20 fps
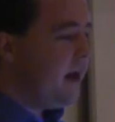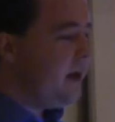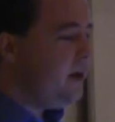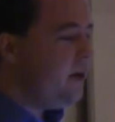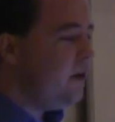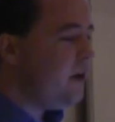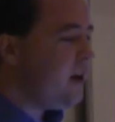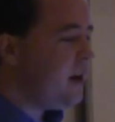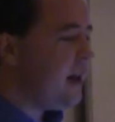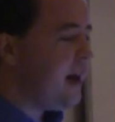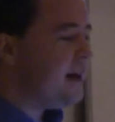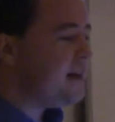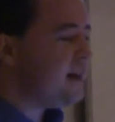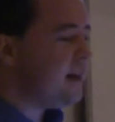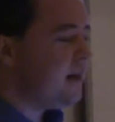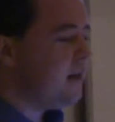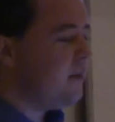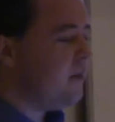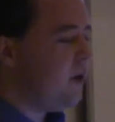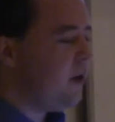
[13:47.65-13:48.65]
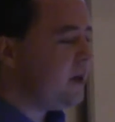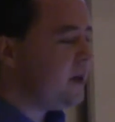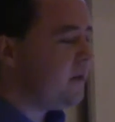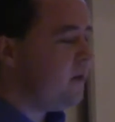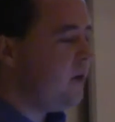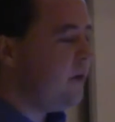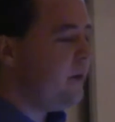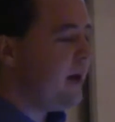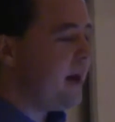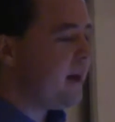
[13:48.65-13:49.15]
utilizing
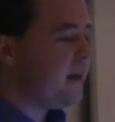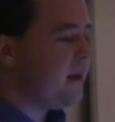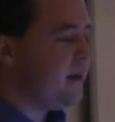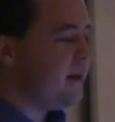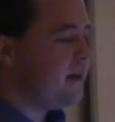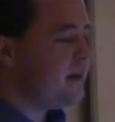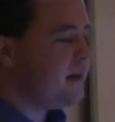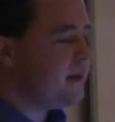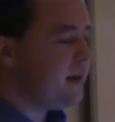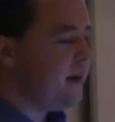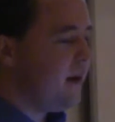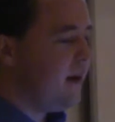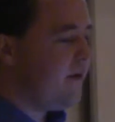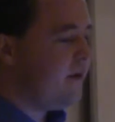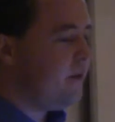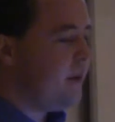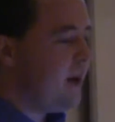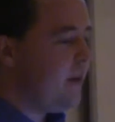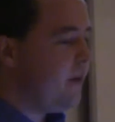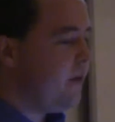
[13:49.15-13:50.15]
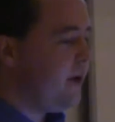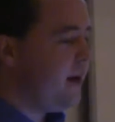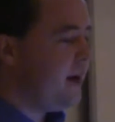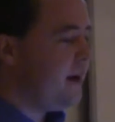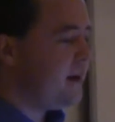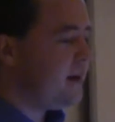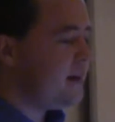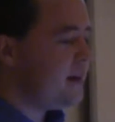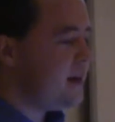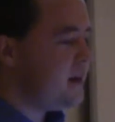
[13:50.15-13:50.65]
multiple methods of memory
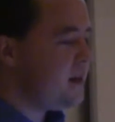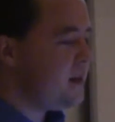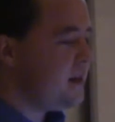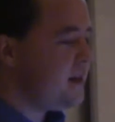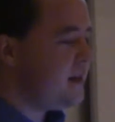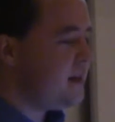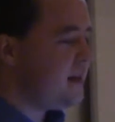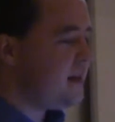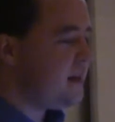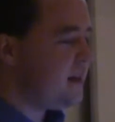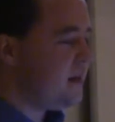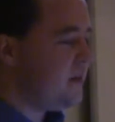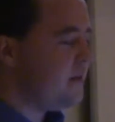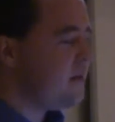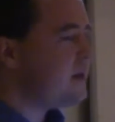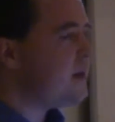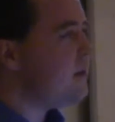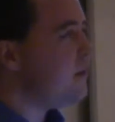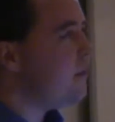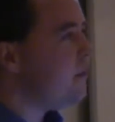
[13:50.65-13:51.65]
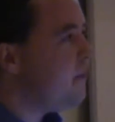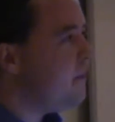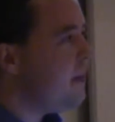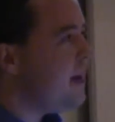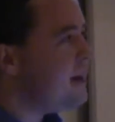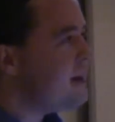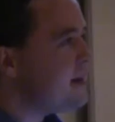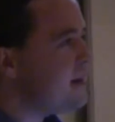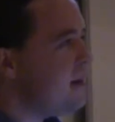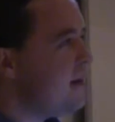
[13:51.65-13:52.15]
and decision systems
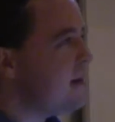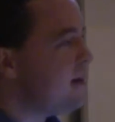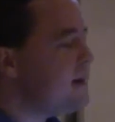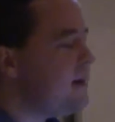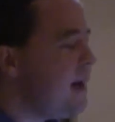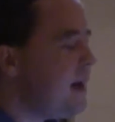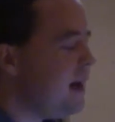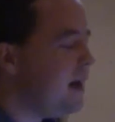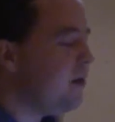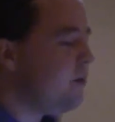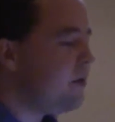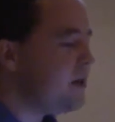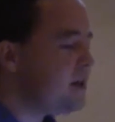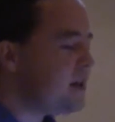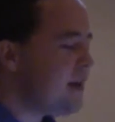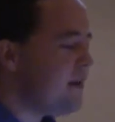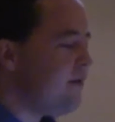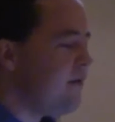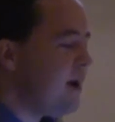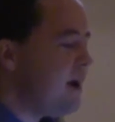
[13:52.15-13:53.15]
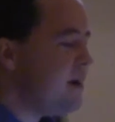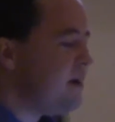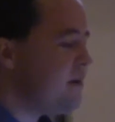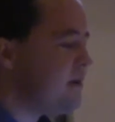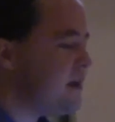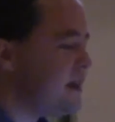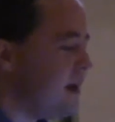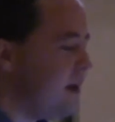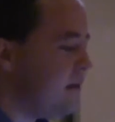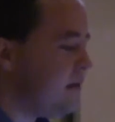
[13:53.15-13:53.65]
based on the setting in which they find
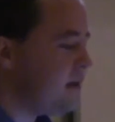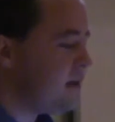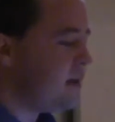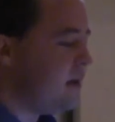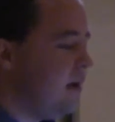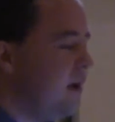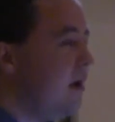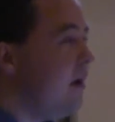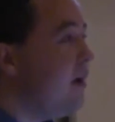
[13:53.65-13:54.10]
themselves.